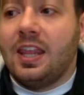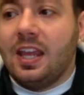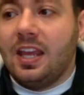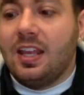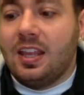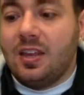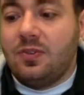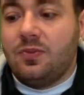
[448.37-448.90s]
And
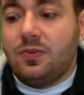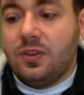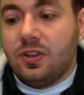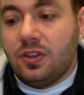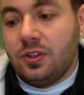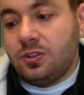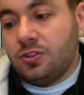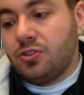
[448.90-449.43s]
they feel
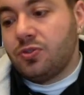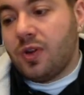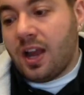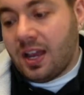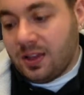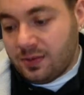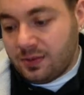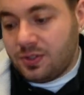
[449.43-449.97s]
this
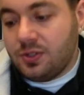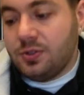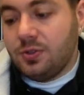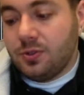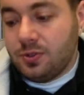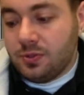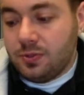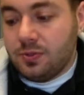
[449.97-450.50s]
drive
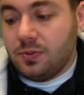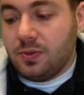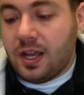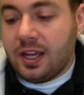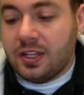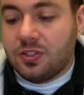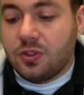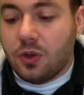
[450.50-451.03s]
to,
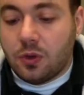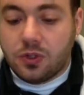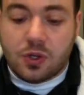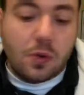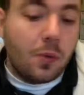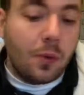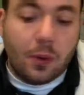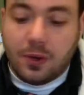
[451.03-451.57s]
I guess, go
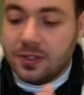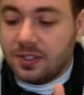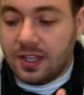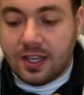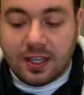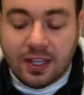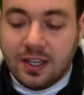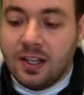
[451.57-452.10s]
towards,
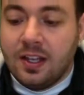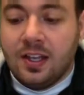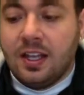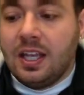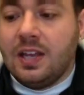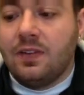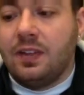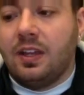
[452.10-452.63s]
like,
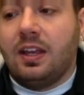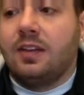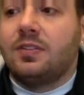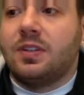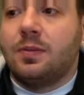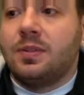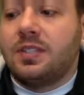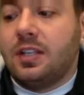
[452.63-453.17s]
even like if
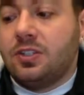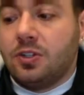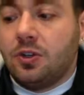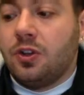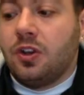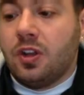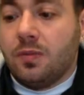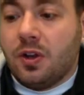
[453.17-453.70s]
someone says, you
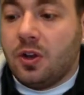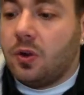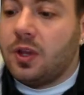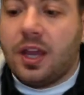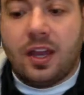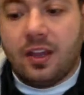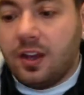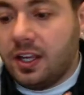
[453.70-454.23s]
get married, oh
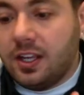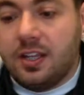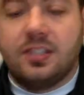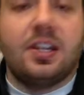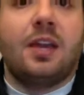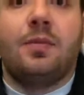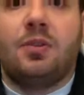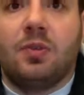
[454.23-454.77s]
yeah, I got to get a
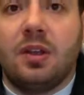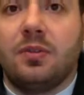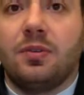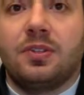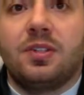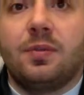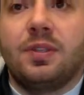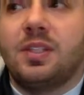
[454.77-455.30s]
diamond ring
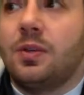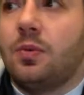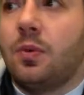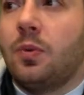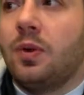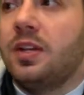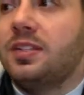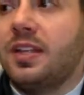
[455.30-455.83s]
for someone. It's like,
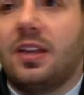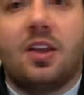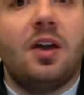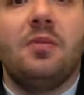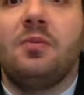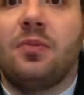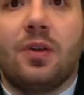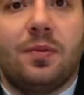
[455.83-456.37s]
well, where does that
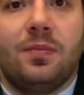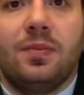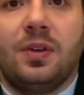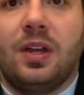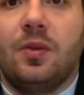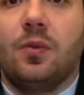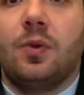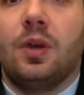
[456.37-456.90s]
come from?
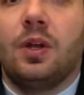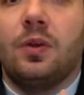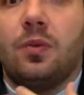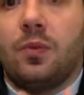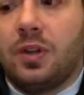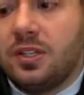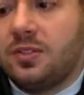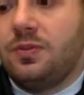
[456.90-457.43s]
Like,
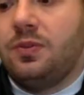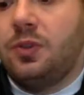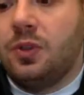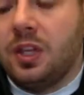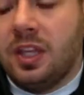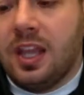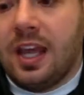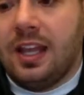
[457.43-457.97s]
what is
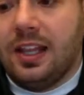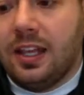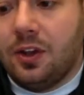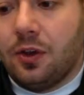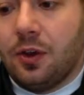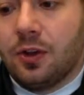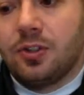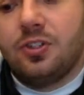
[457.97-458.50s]
fueling that,
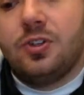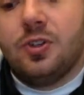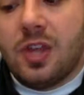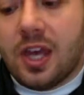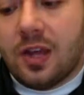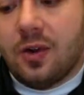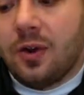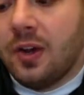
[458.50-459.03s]
like, urge to do that?